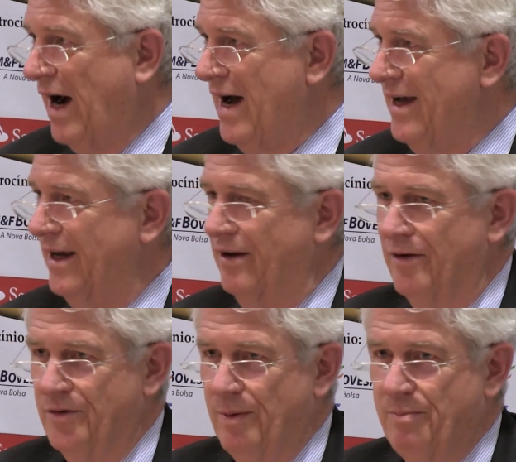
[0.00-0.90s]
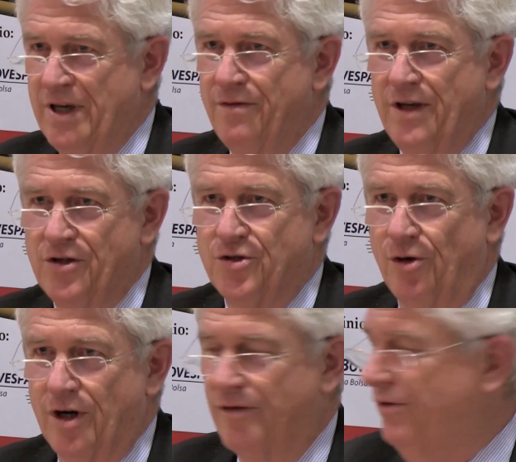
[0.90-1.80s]
buying PV
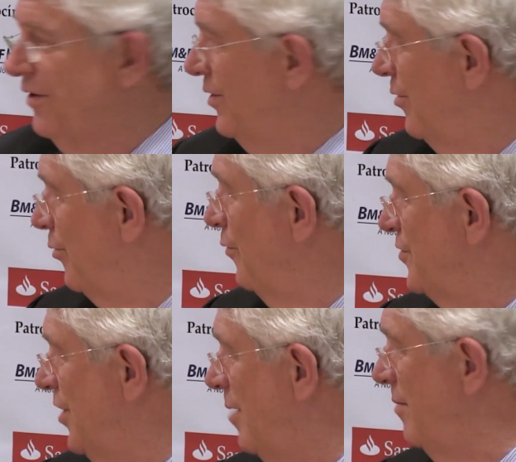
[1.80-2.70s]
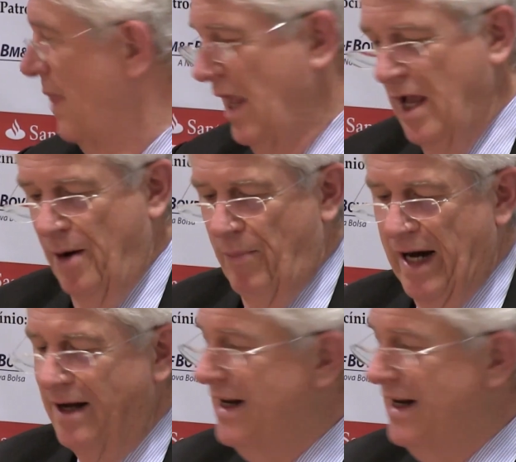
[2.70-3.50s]
solar for the rooftop, but